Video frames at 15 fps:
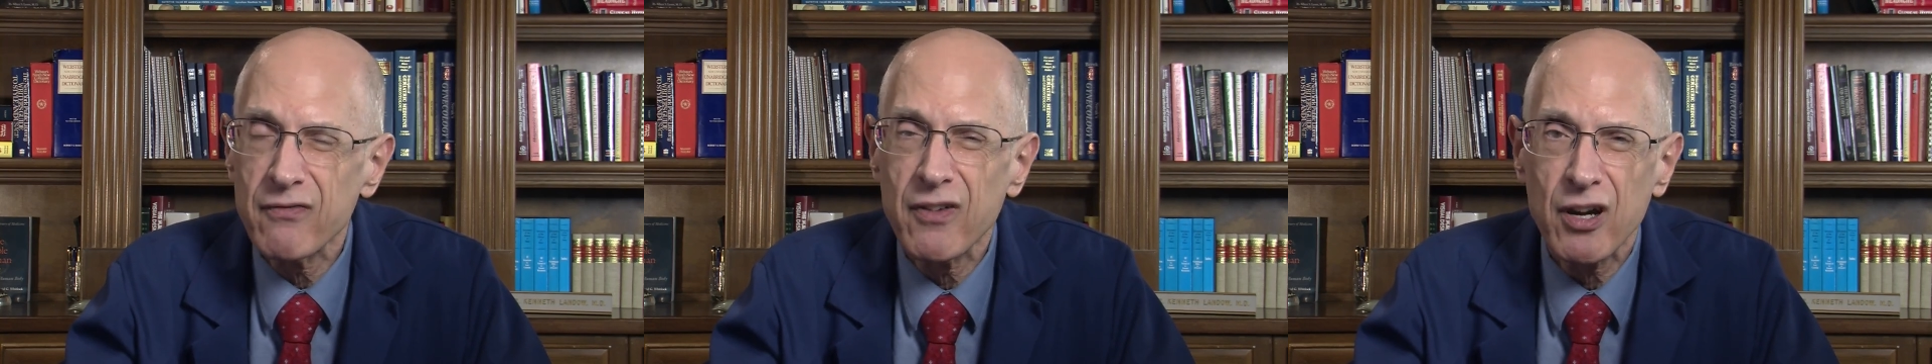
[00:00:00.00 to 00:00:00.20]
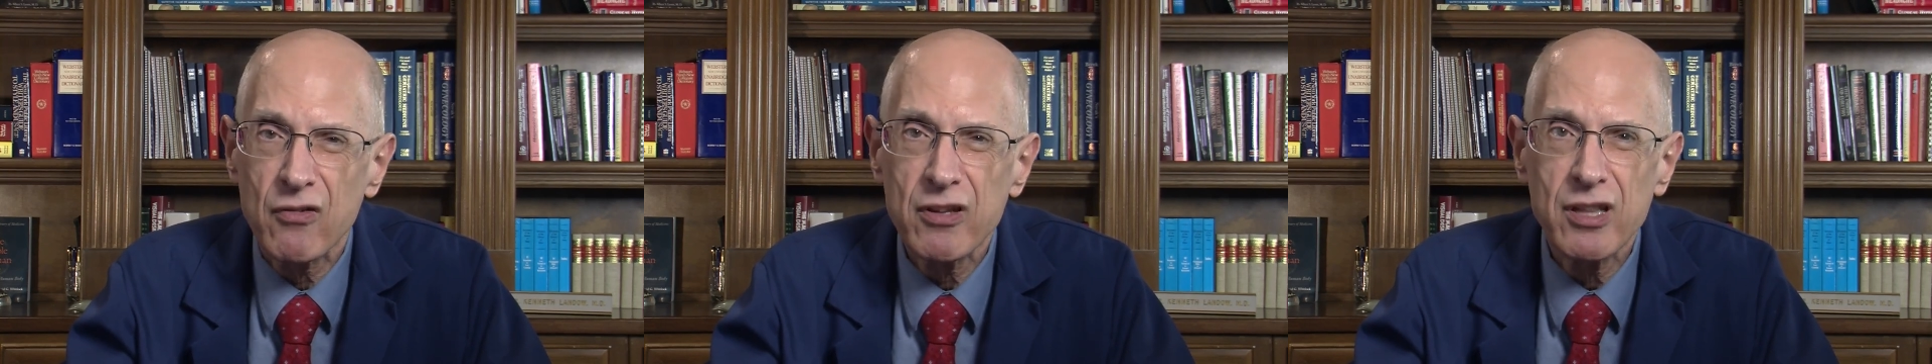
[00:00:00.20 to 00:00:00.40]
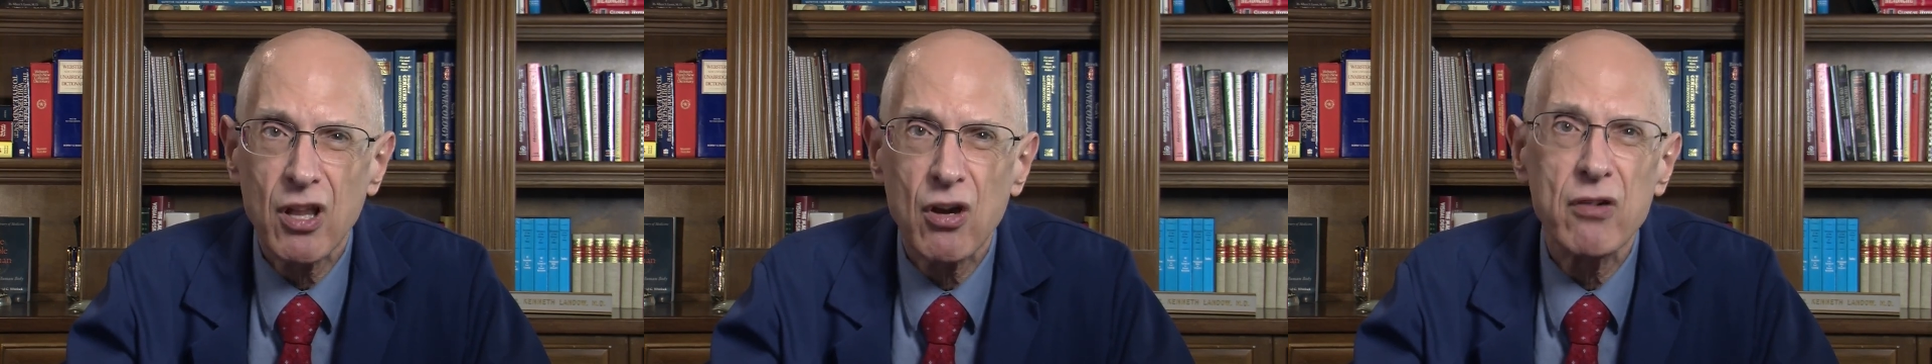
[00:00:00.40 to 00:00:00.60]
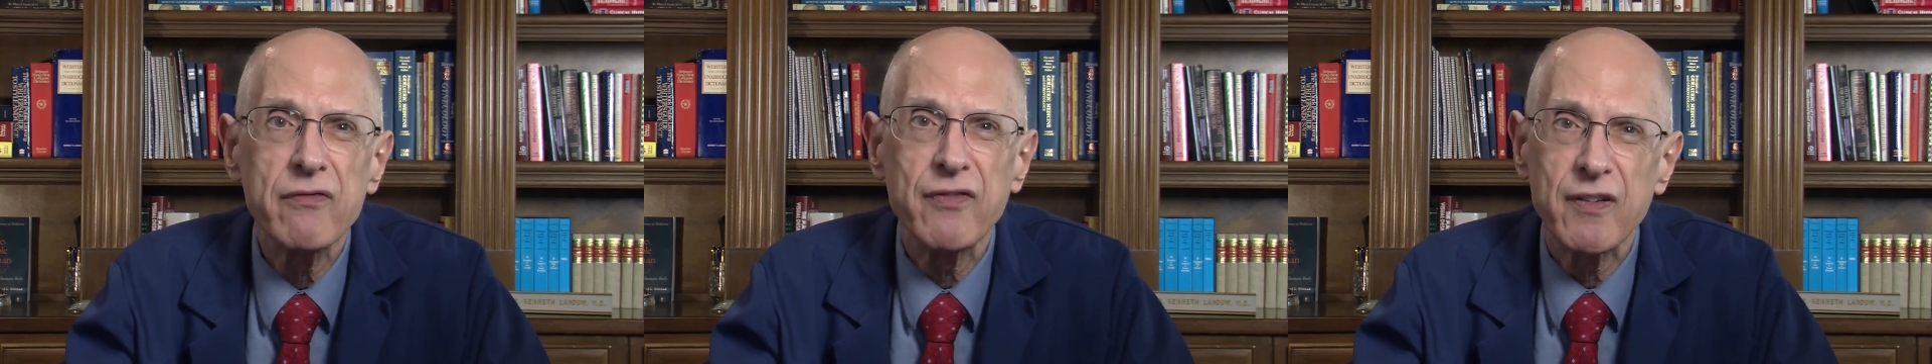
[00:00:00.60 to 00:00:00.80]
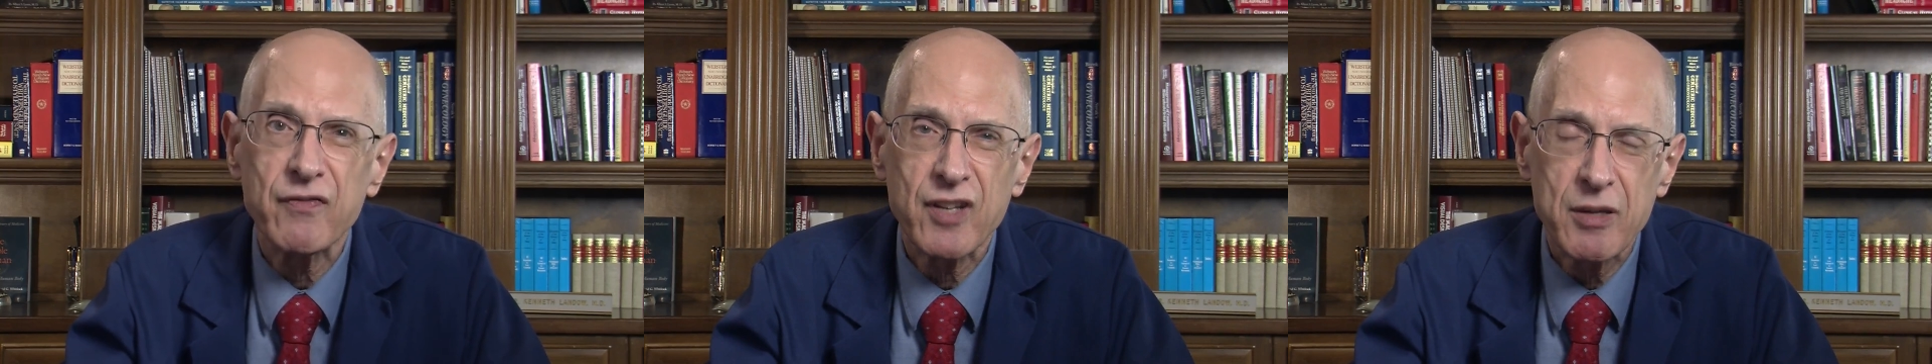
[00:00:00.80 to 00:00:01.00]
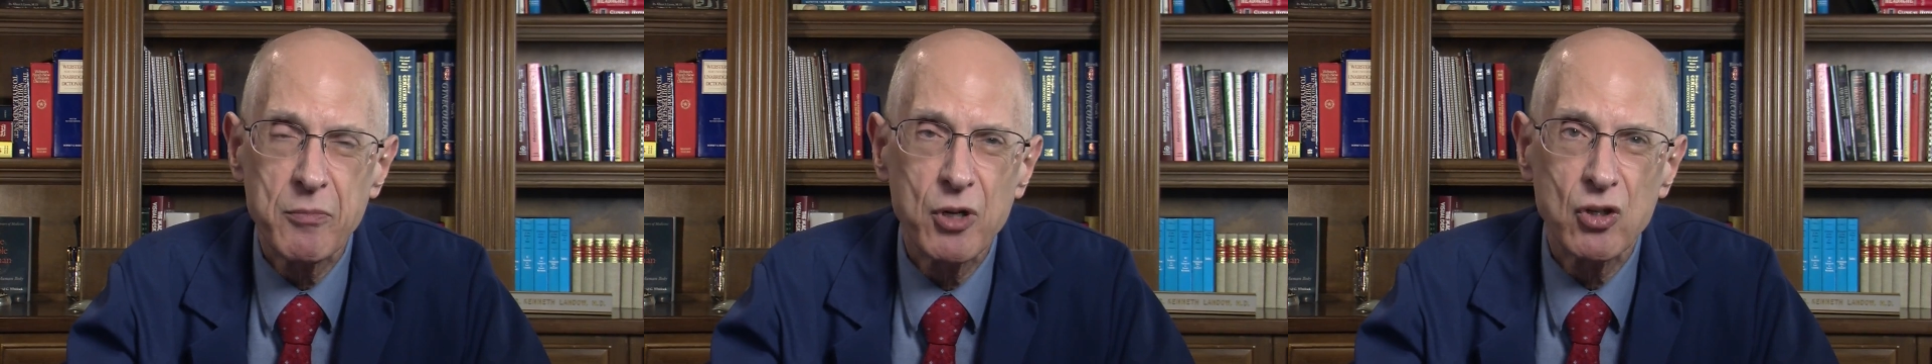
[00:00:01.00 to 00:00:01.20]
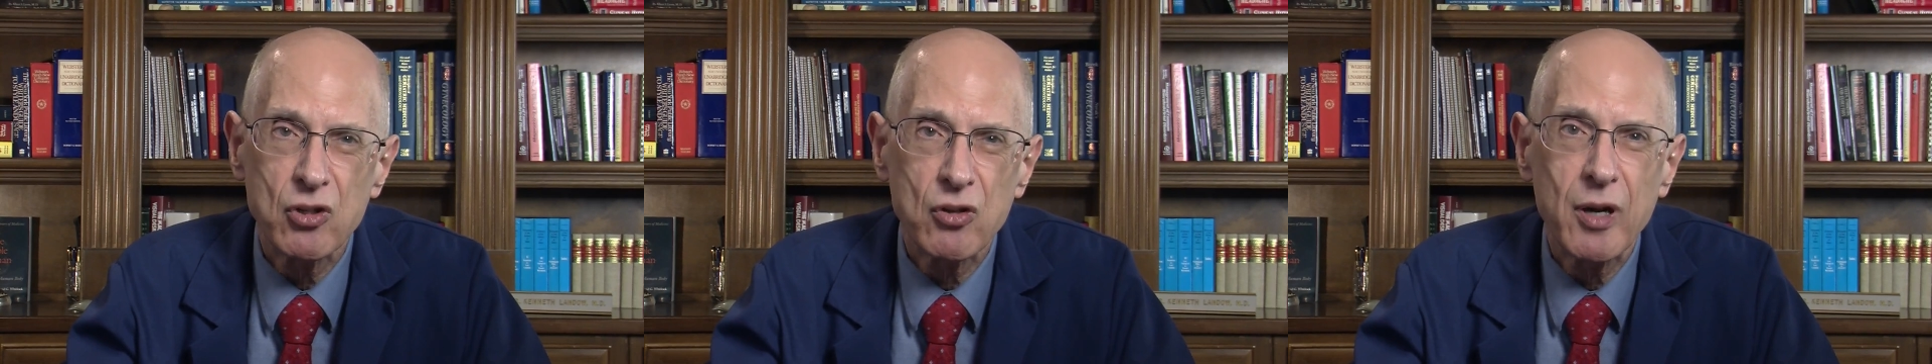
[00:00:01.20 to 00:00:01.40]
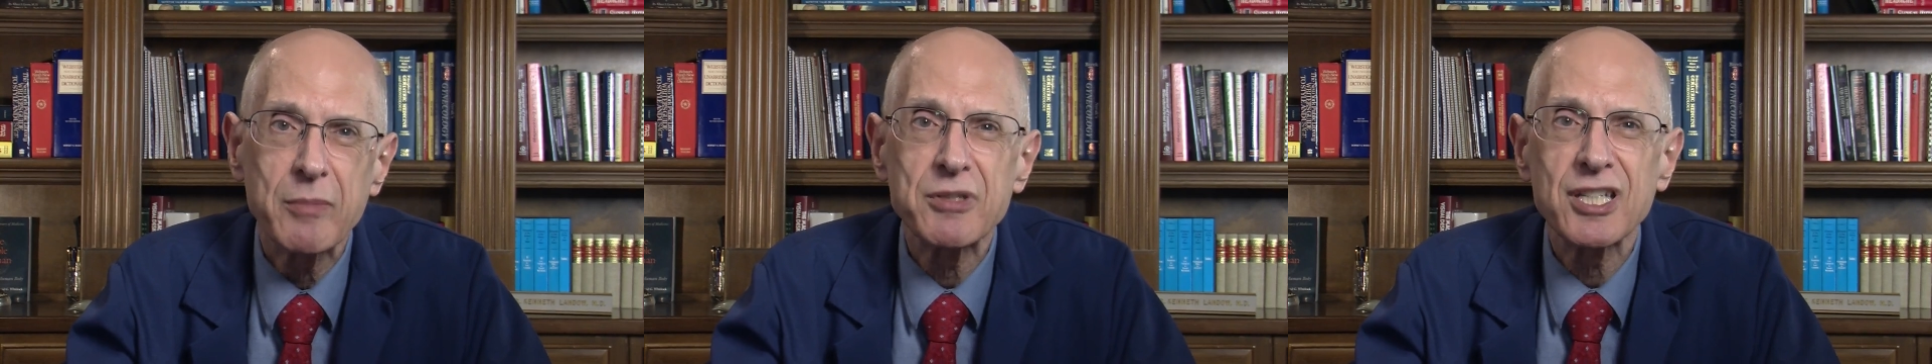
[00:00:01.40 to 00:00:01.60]
very low, 50
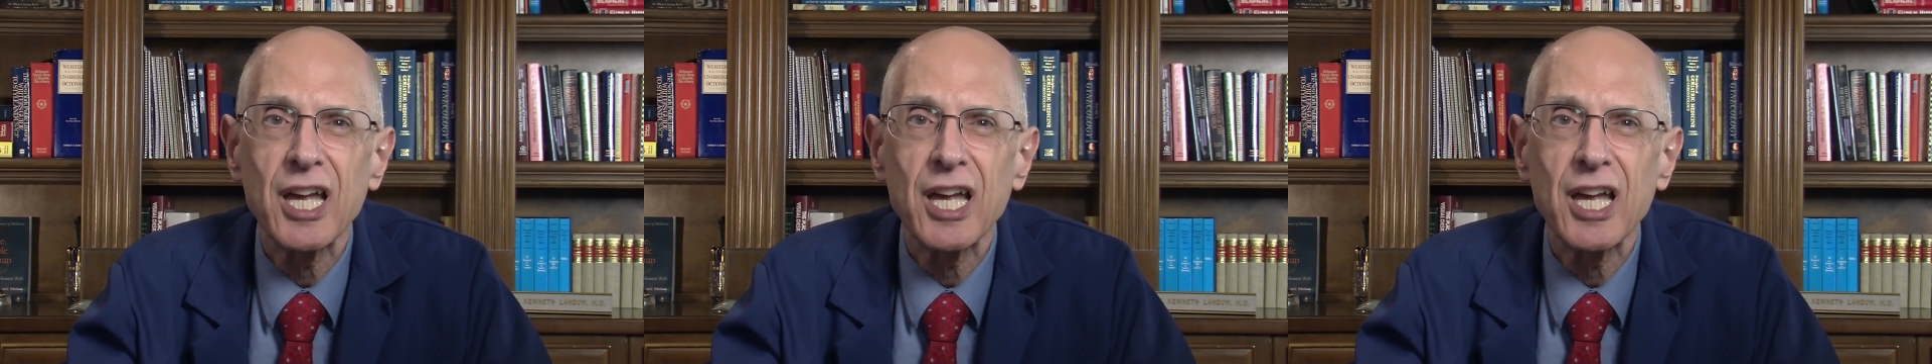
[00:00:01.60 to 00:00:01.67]
milligrams.